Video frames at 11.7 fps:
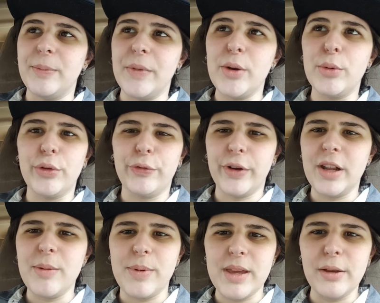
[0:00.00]
It was
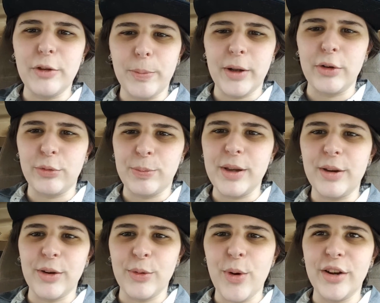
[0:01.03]
funny being a Spanish
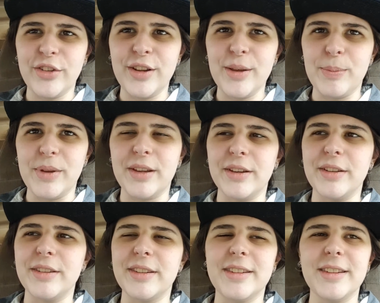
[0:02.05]
speaker and watching it
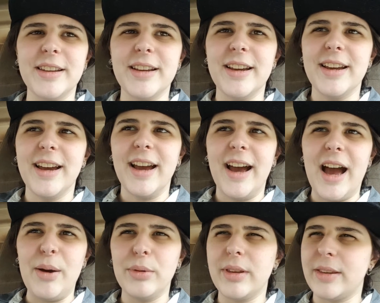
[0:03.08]
because
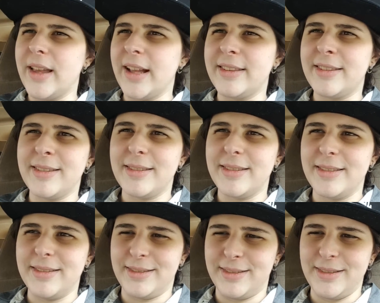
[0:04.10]
I was like, that's
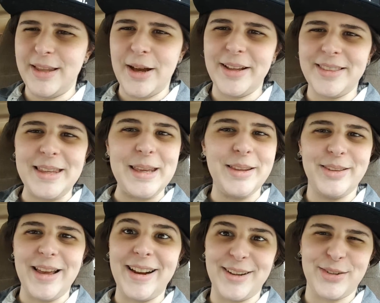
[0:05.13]
not the
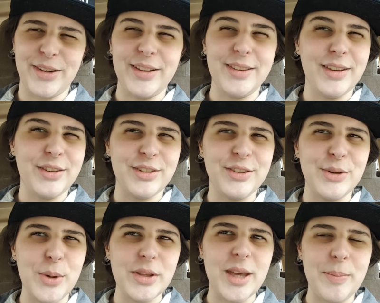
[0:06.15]
exact translation to
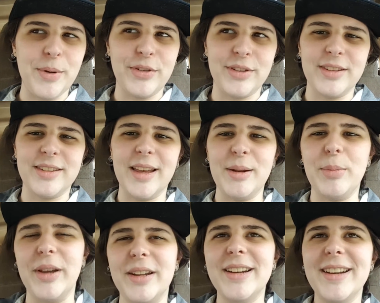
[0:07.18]
what that person said,
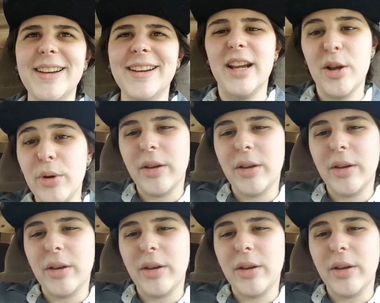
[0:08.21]
but it